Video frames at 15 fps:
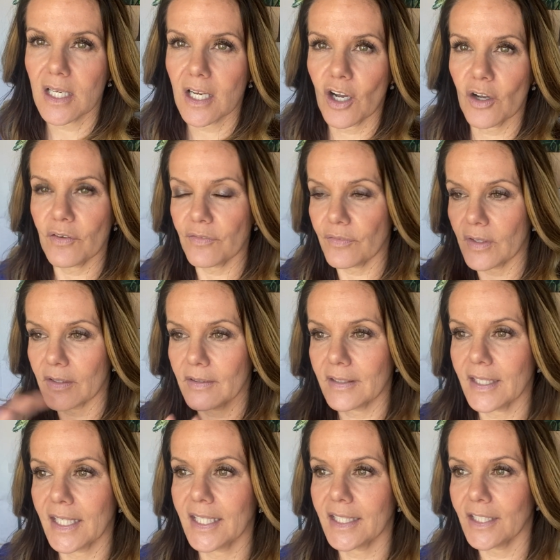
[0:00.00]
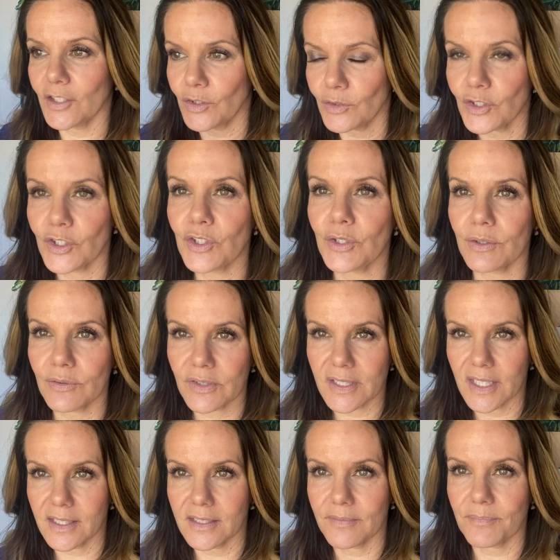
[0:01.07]
of, like, you can use
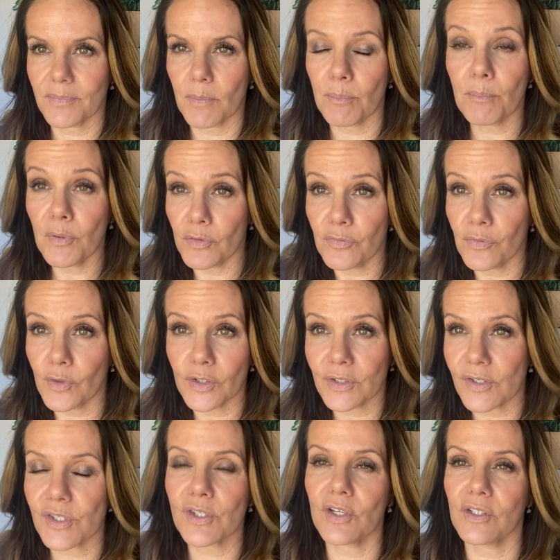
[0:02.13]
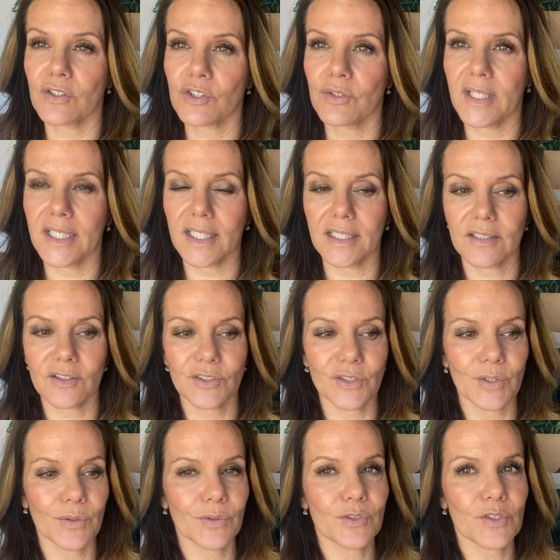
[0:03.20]
it before the start of training.
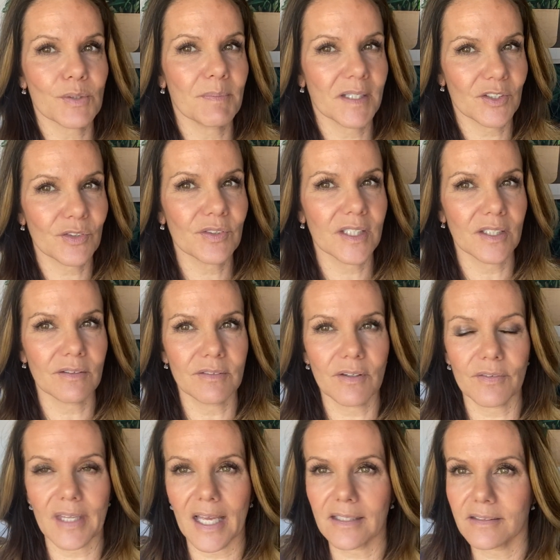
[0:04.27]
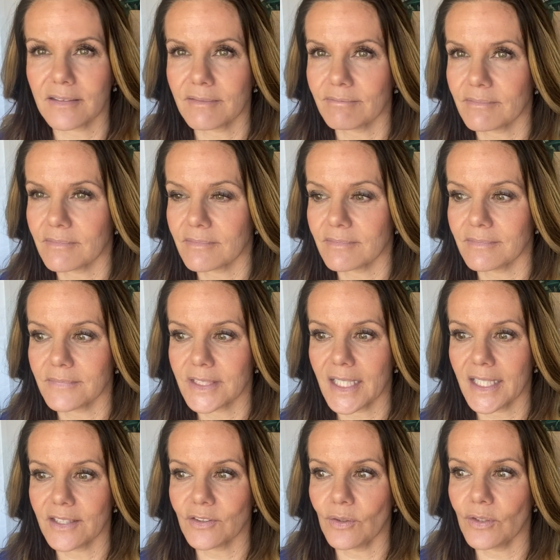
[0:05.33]
So just make sure that you know that.
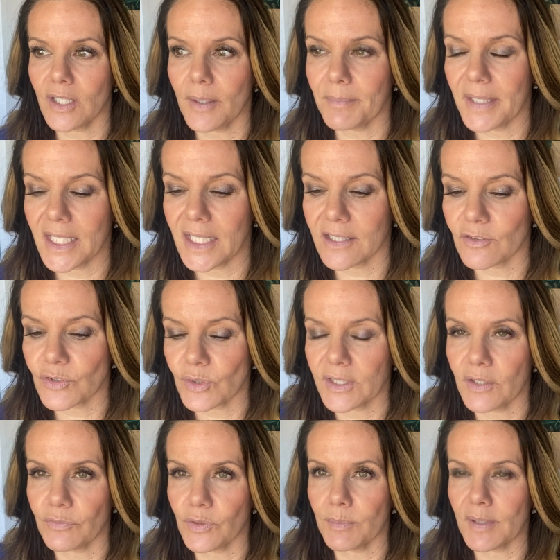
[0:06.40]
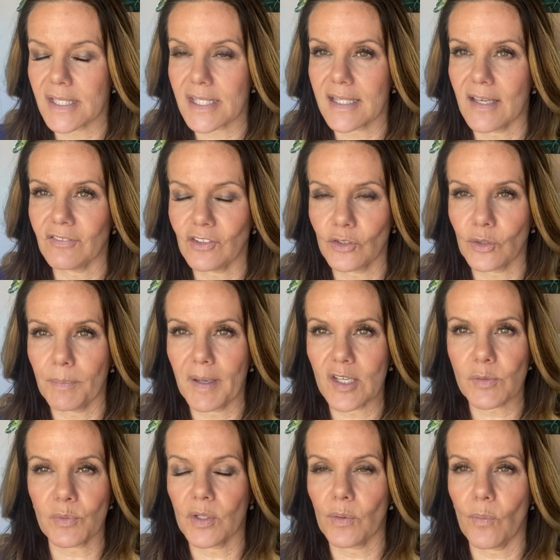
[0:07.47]
Okay, don't come in and there's only a few months left on your
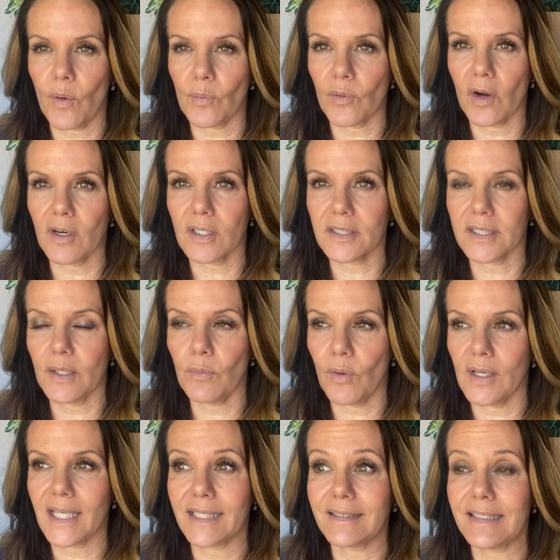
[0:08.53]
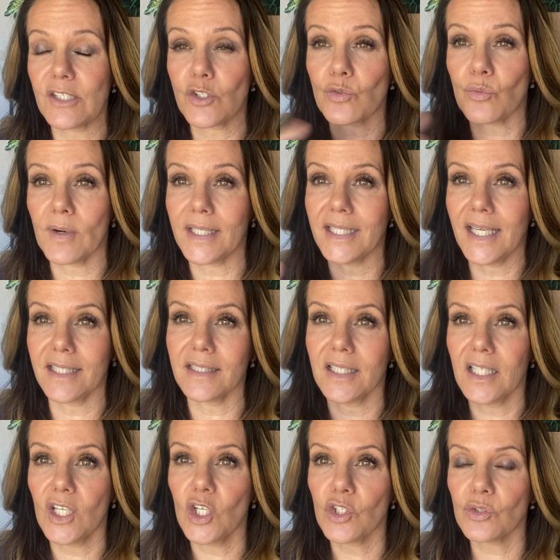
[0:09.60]
passport, it won't work. They want at least 28.
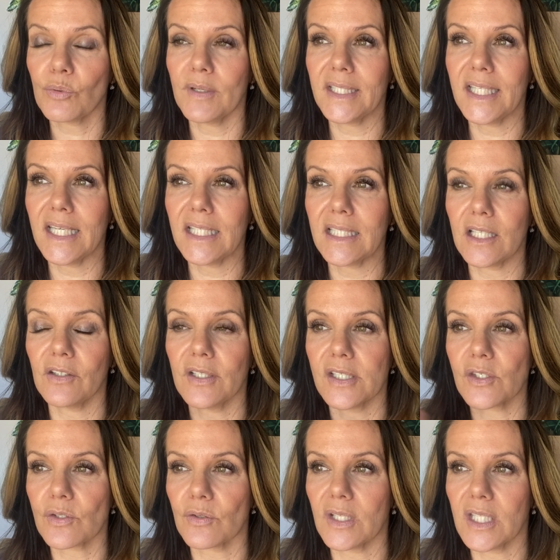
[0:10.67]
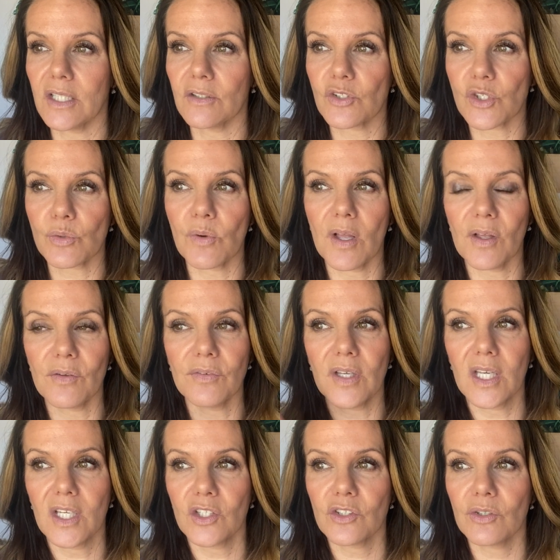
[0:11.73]
28, okay, so a year is 12,
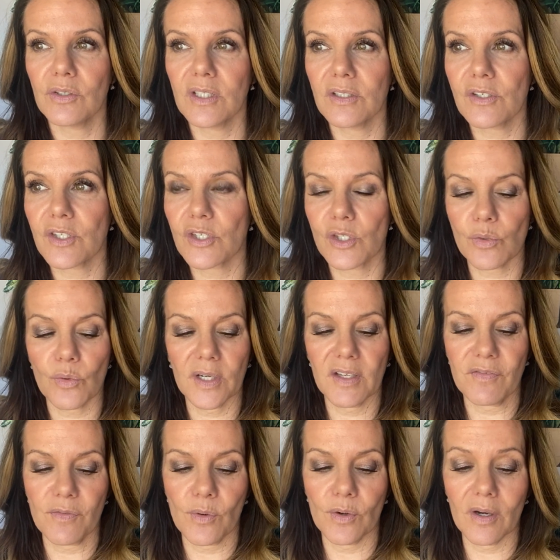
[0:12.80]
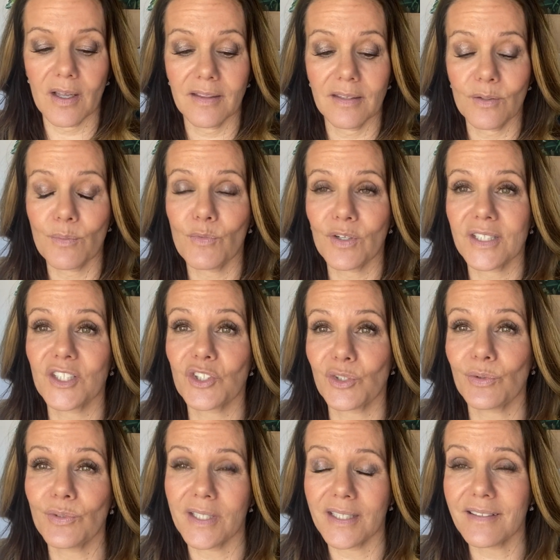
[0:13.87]
2 years is 24, a little more than
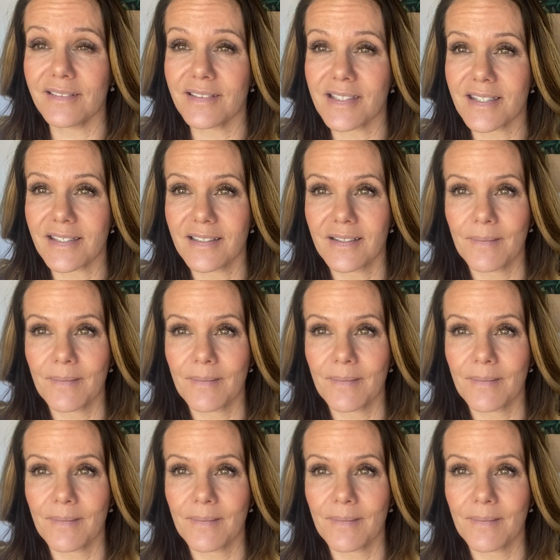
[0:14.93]
2 years